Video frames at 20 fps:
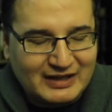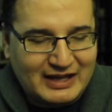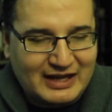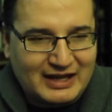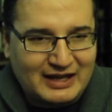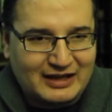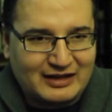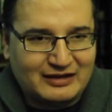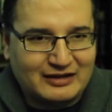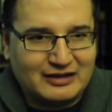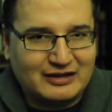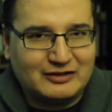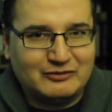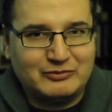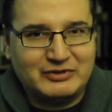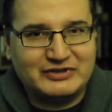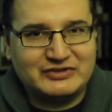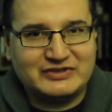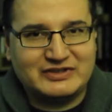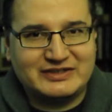and
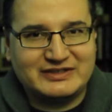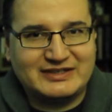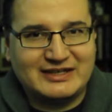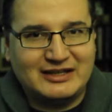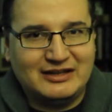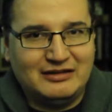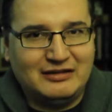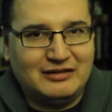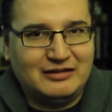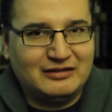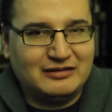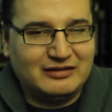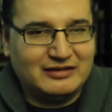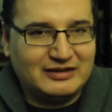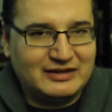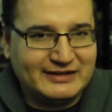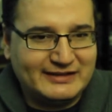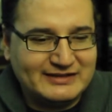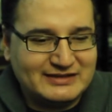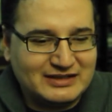we used to sell
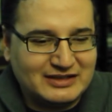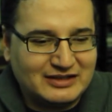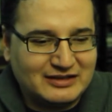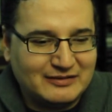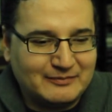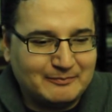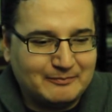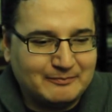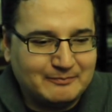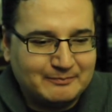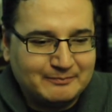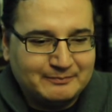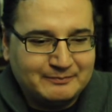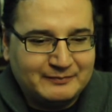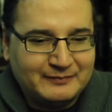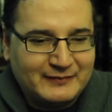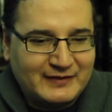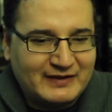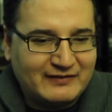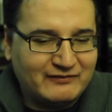these
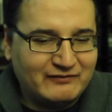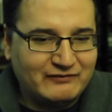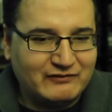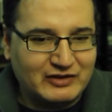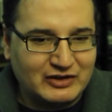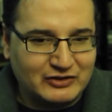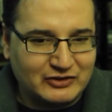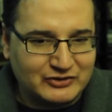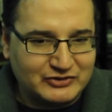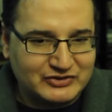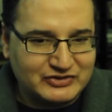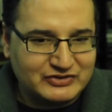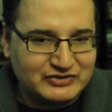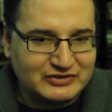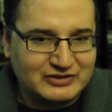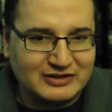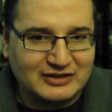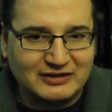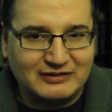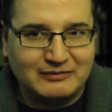
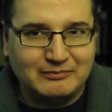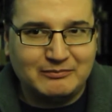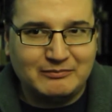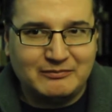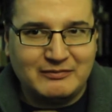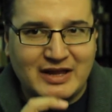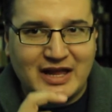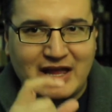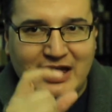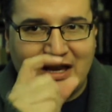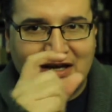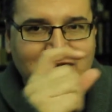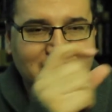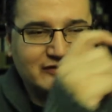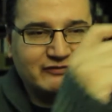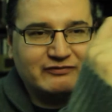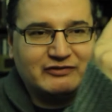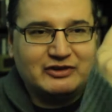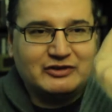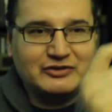figures, little
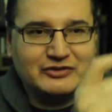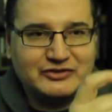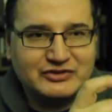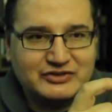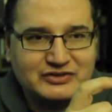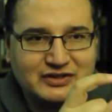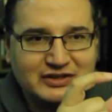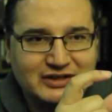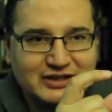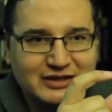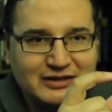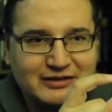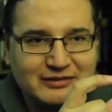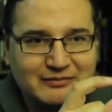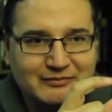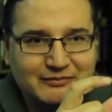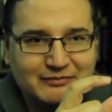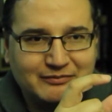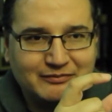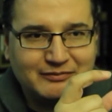action figures,
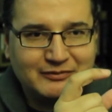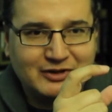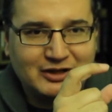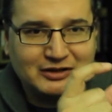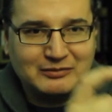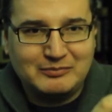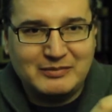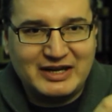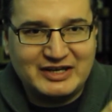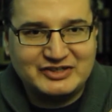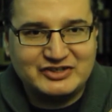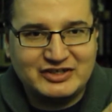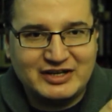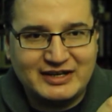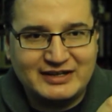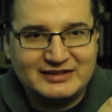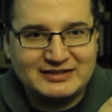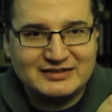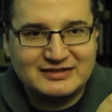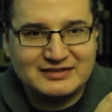called Mage
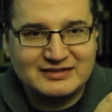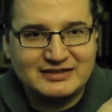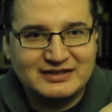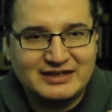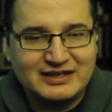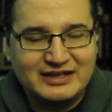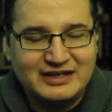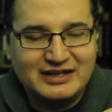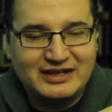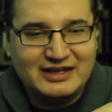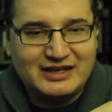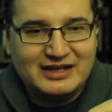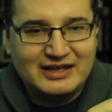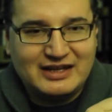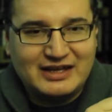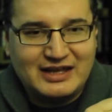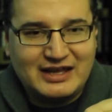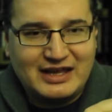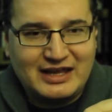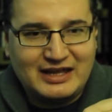Knights.
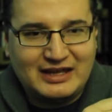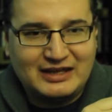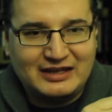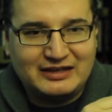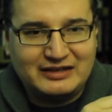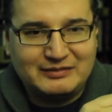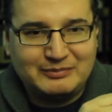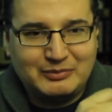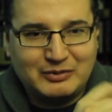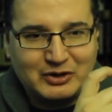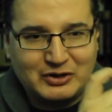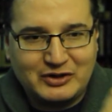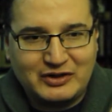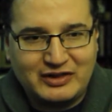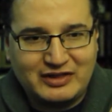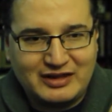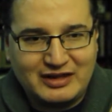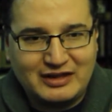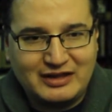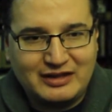And part
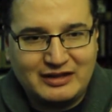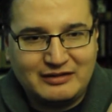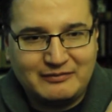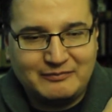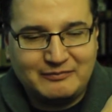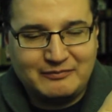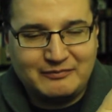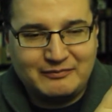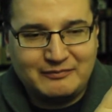of the